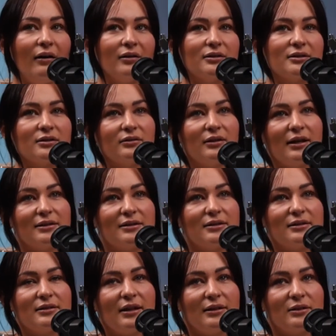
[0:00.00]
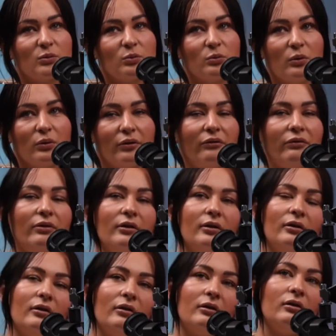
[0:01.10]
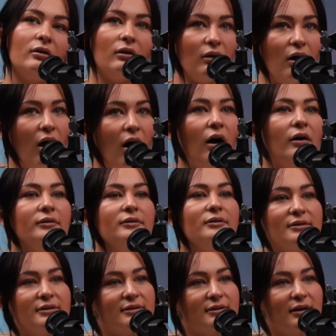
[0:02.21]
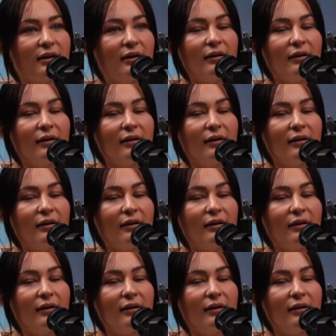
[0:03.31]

So that's one of the cons